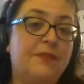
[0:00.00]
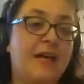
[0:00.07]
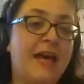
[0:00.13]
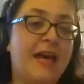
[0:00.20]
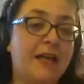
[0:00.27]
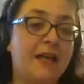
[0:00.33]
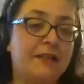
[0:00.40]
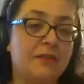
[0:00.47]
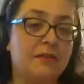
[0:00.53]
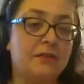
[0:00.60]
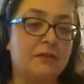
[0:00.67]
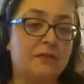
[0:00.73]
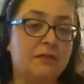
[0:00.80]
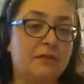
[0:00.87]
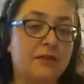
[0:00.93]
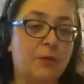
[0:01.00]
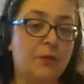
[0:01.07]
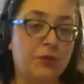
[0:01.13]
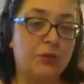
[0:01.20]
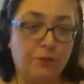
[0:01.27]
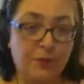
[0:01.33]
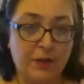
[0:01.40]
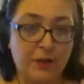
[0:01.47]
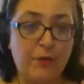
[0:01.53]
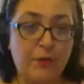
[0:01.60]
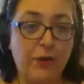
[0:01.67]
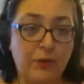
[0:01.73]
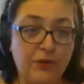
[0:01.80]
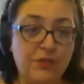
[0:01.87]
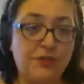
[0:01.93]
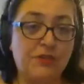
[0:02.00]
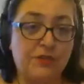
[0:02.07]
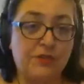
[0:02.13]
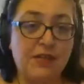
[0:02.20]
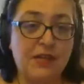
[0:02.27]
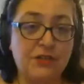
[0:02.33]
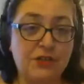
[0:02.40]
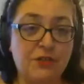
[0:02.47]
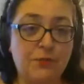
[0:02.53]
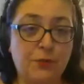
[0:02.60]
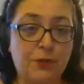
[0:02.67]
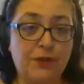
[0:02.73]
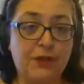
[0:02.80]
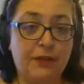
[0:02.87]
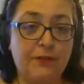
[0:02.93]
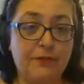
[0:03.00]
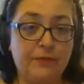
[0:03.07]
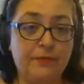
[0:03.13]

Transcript: they hadn't, there would have been a broken succession, wouldn't there?